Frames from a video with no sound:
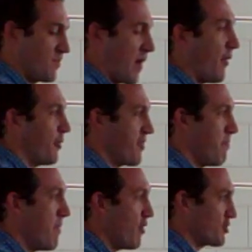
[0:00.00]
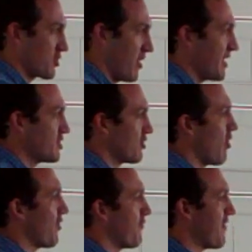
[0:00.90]
Probably the most, right? Because you're
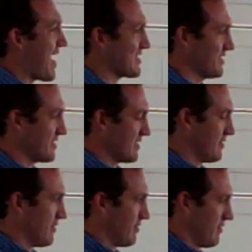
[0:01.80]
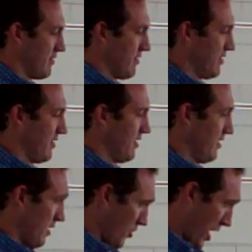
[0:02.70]
going the fastest.
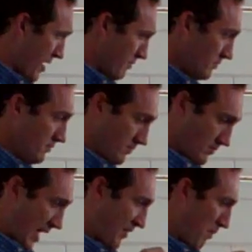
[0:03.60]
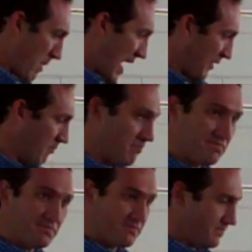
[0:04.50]
Okay? At the bottom.
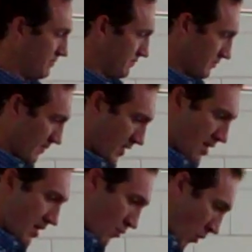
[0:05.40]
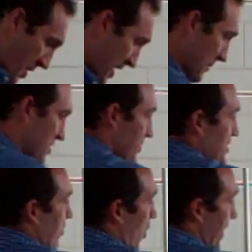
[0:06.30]
When we get up to
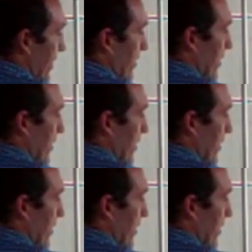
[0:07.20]
this point,